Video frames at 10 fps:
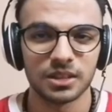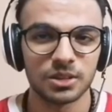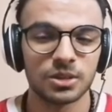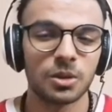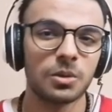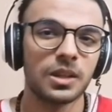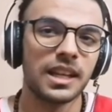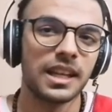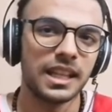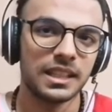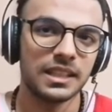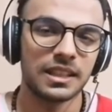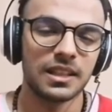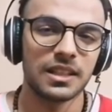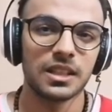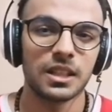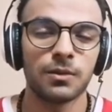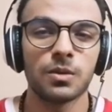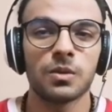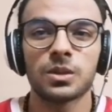So, in Italian,
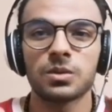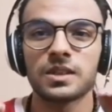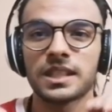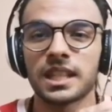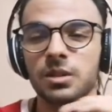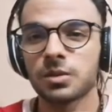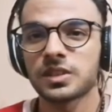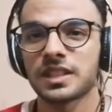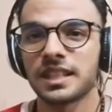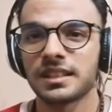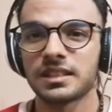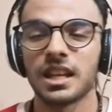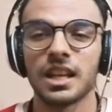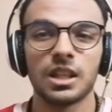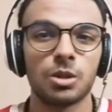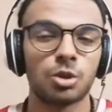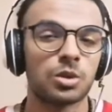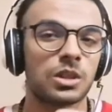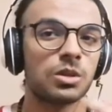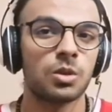if you want to say those things, you
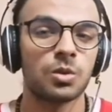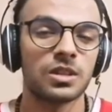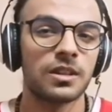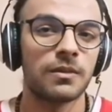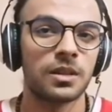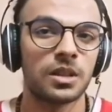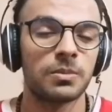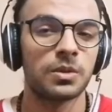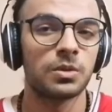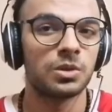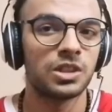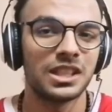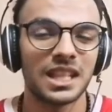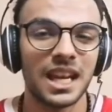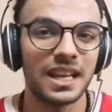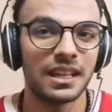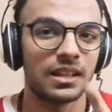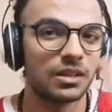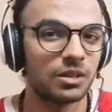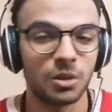shouldn't use the verb
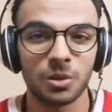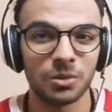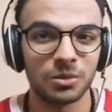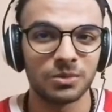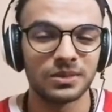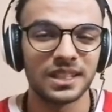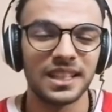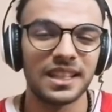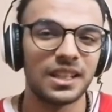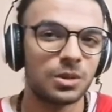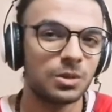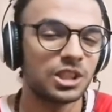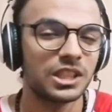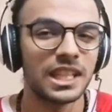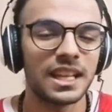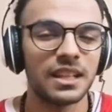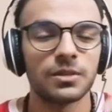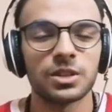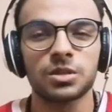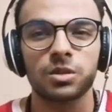cucinare. No. Cucinare
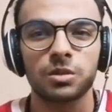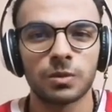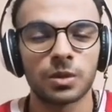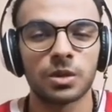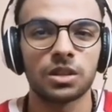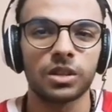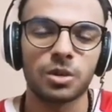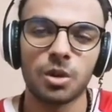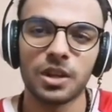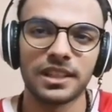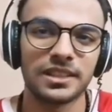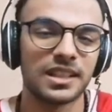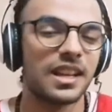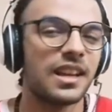was for cooking.